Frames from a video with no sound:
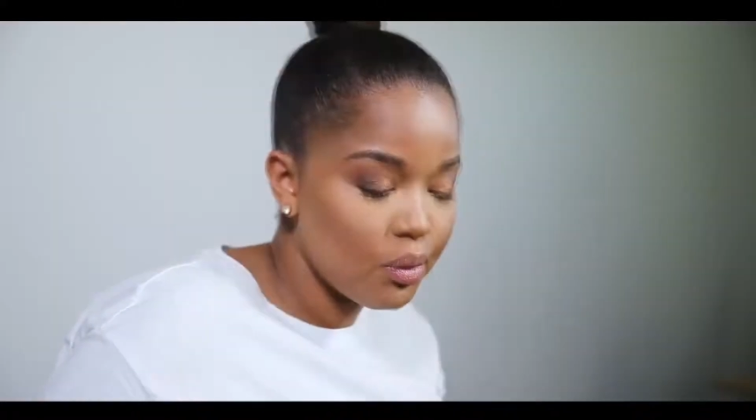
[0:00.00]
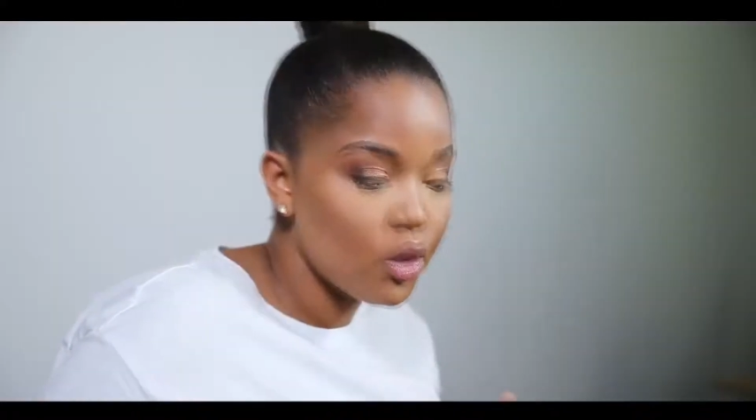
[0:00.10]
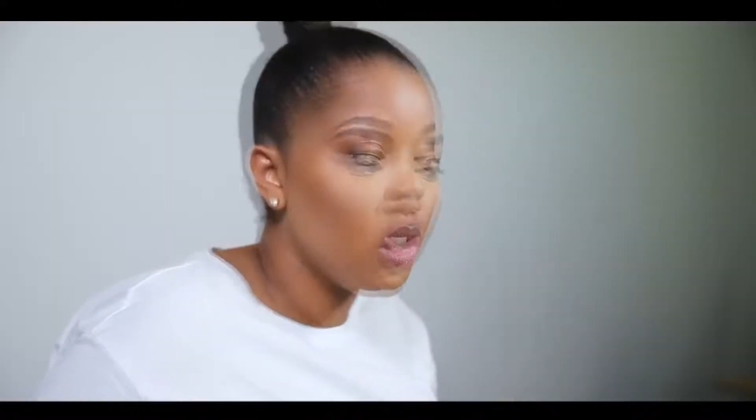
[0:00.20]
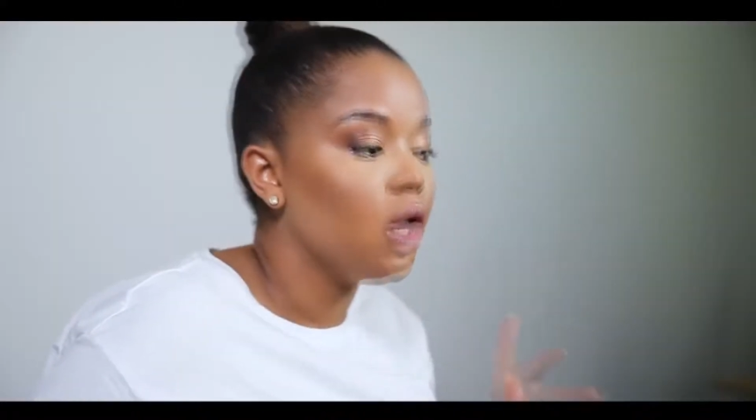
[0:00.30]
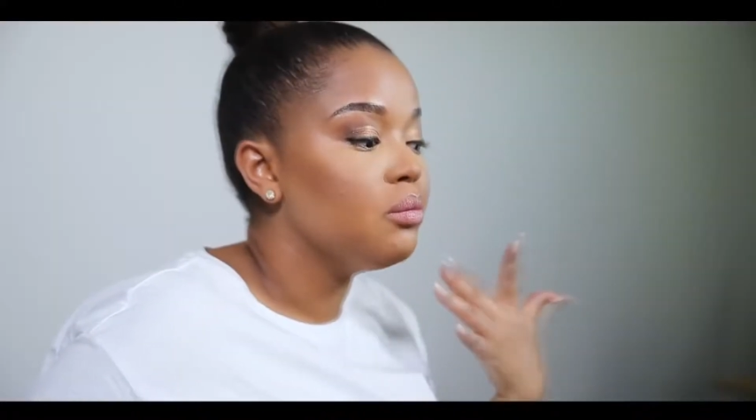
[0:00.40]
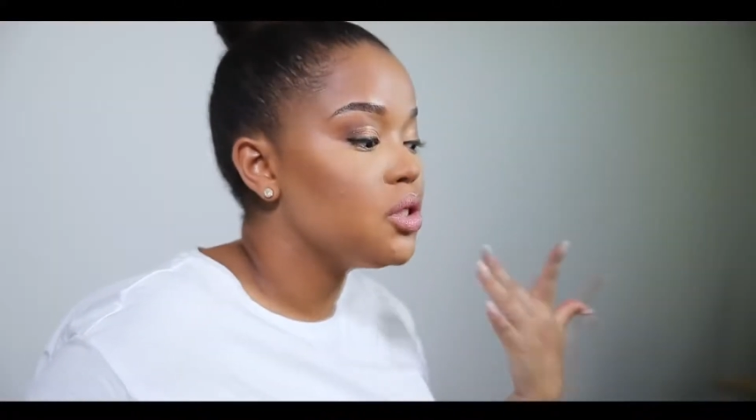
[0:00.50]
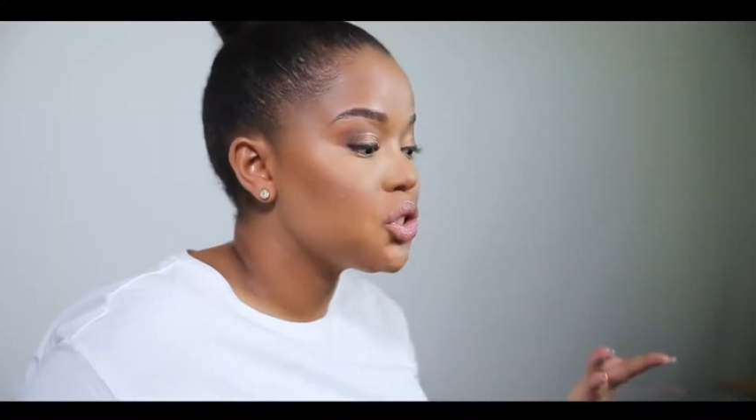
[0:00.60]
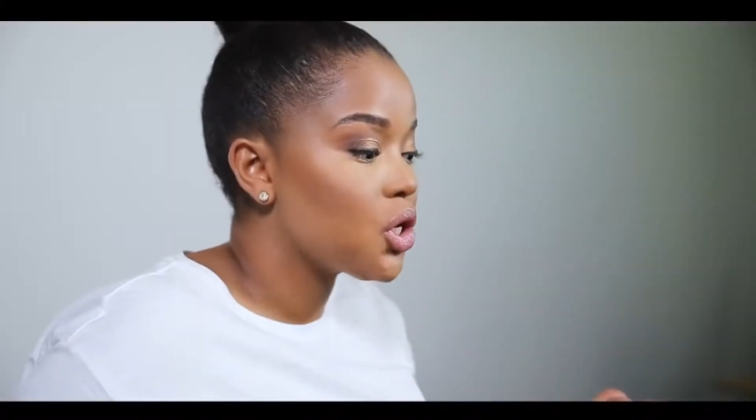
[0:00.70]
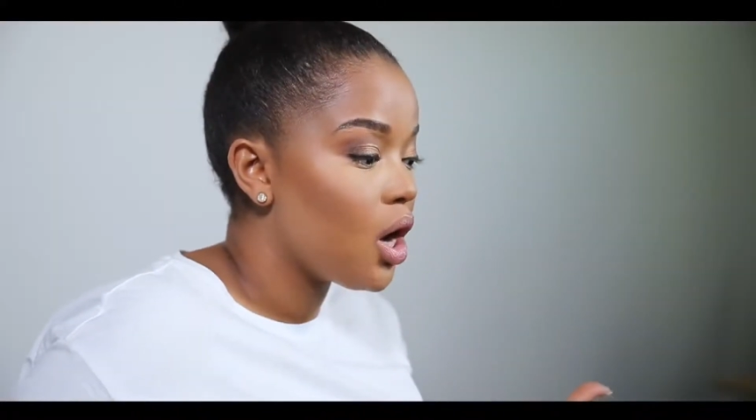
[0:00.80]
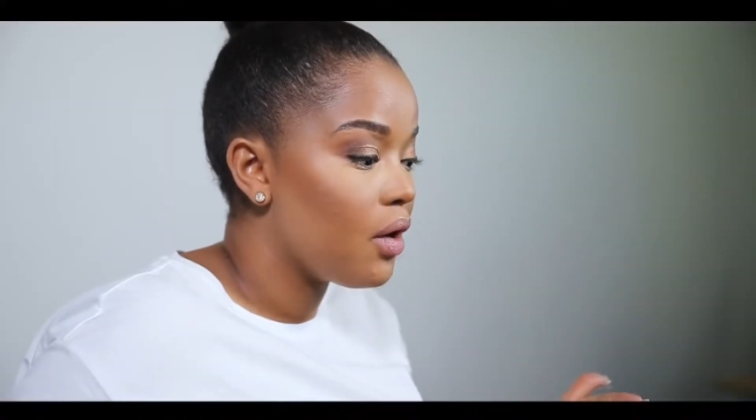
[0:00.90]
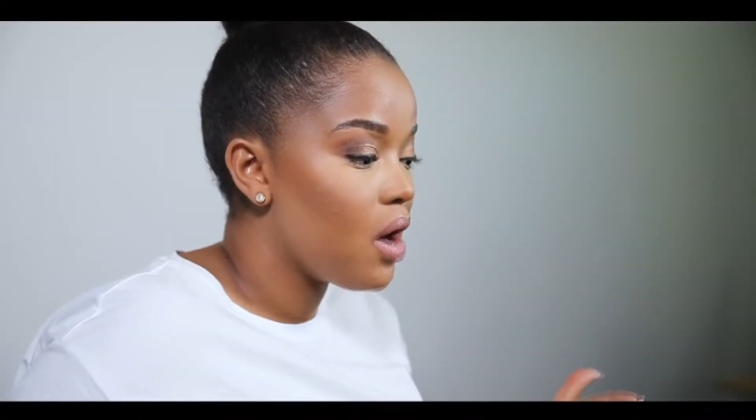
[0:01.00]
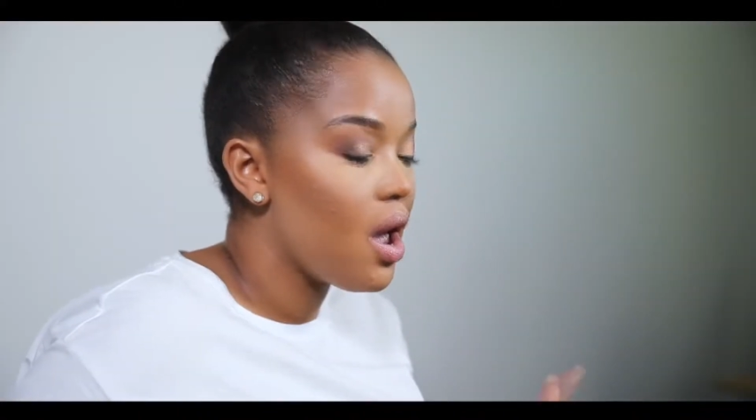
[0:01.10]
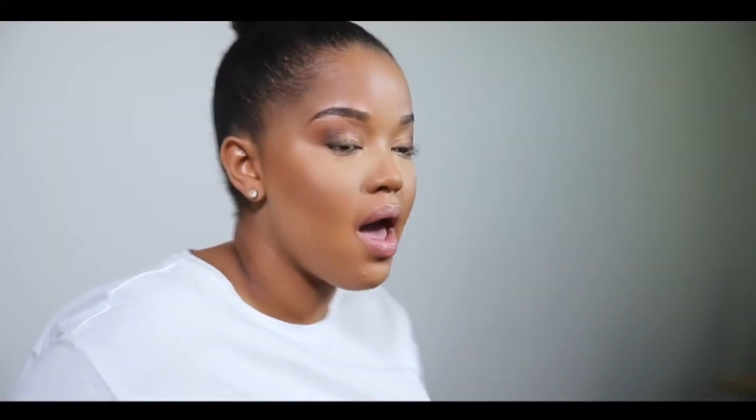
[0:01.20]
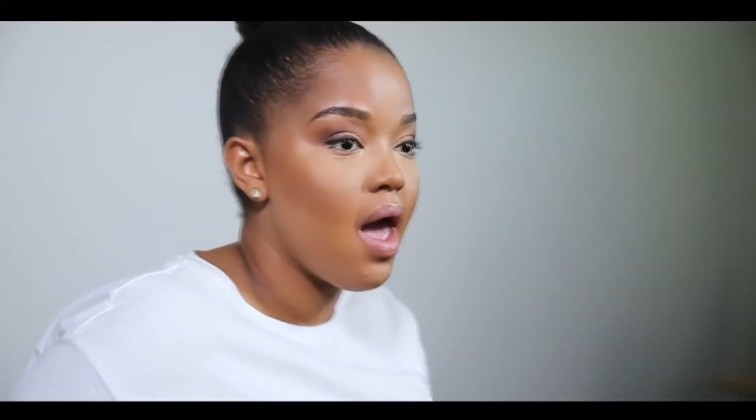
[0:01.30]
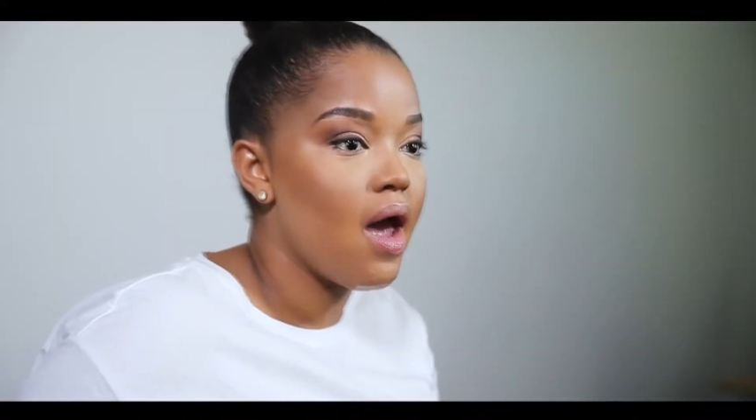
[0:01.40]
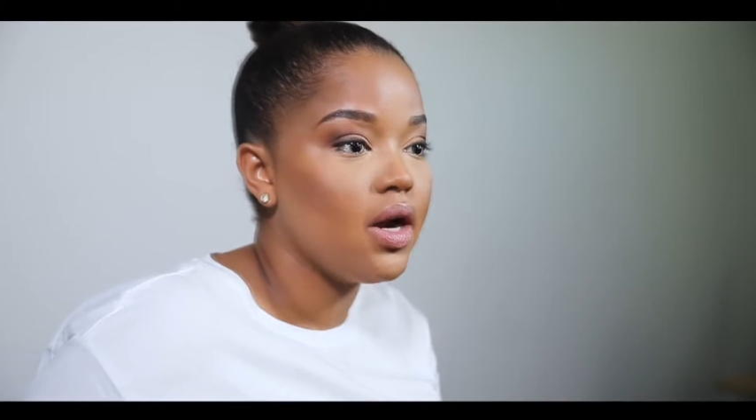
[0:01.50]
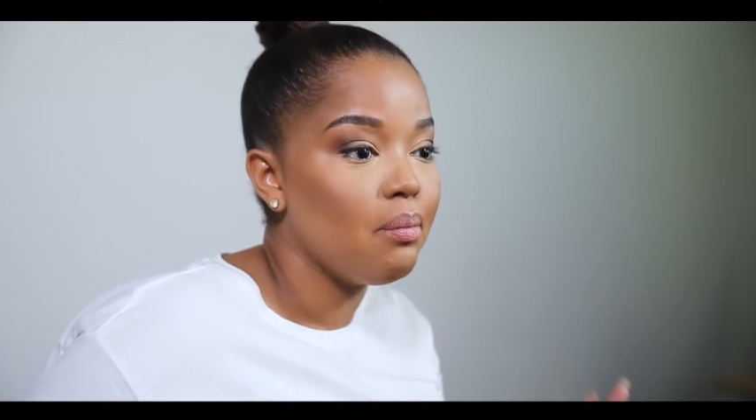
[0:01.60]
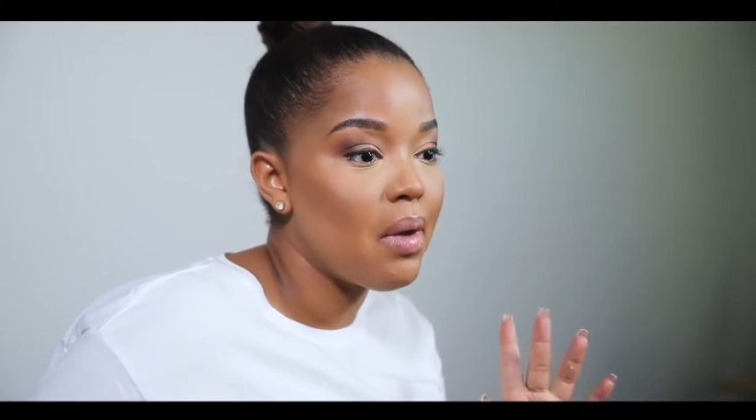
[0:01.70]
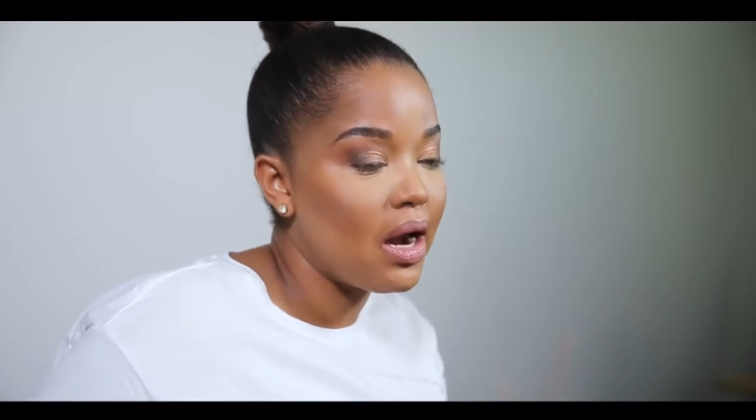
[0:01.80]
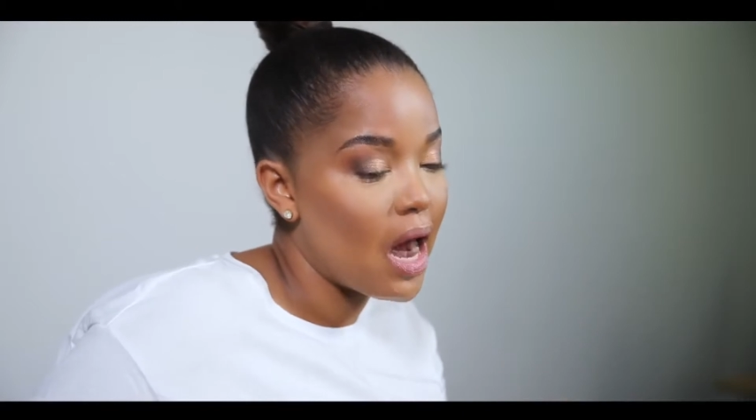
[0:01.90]
put on mascara and
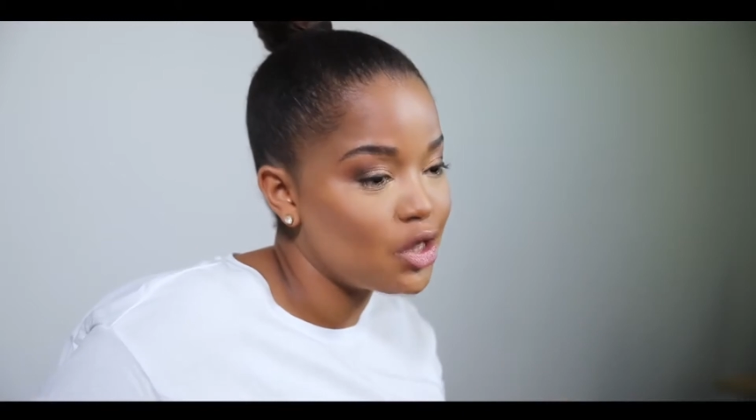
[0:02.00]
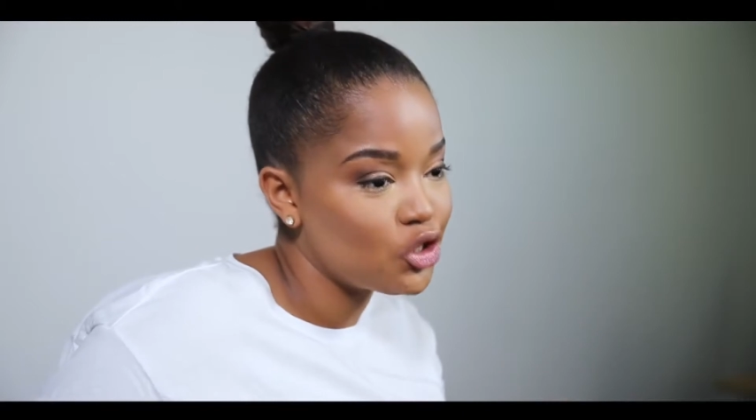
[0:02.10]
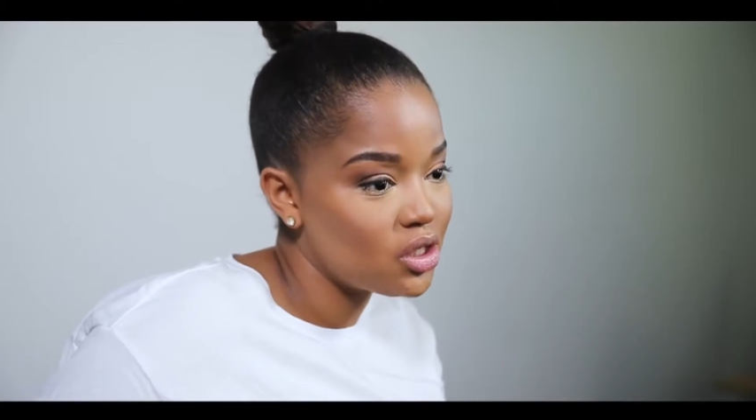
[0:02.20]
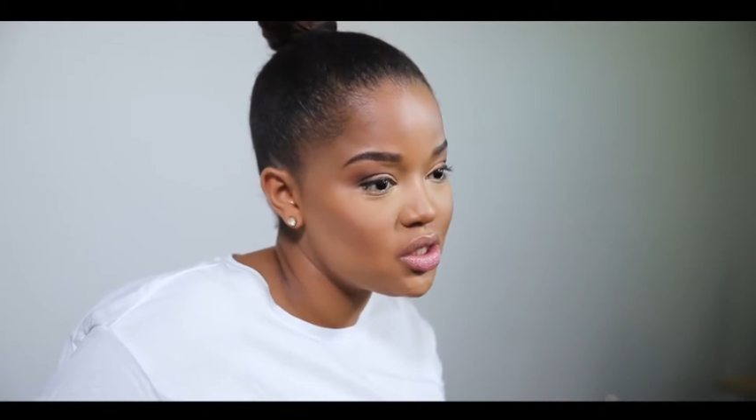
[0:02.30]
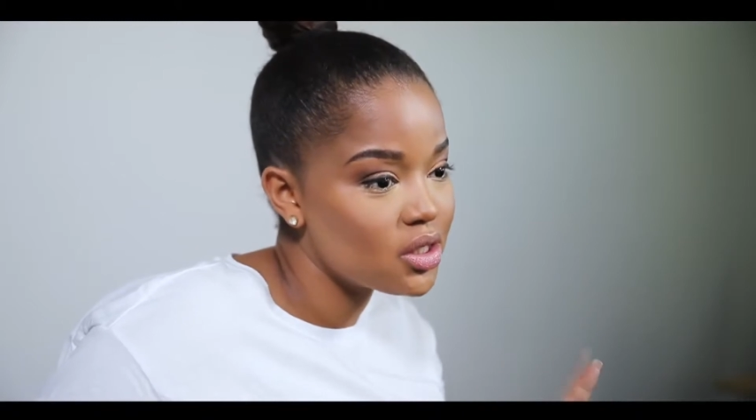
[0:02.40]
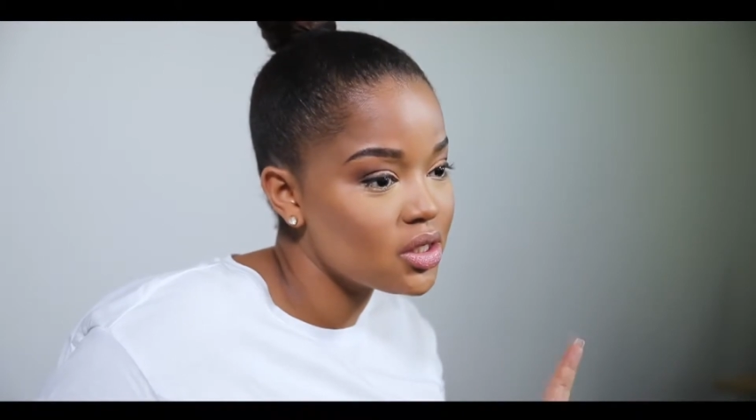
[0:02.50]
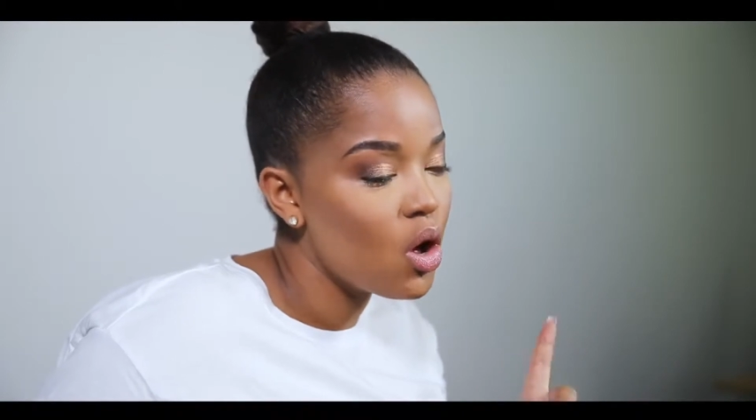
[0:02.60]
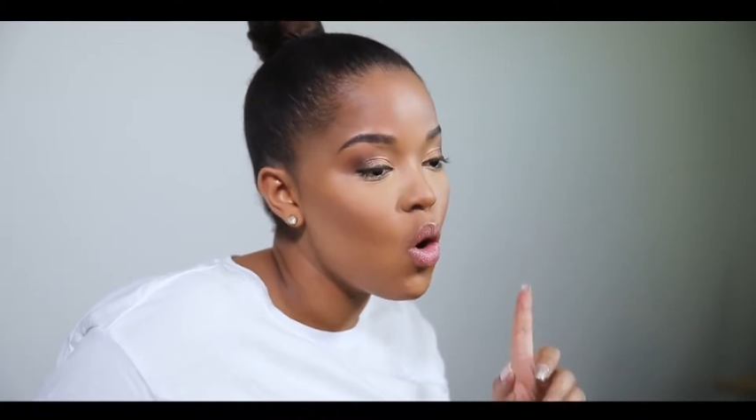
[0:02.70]
my lashes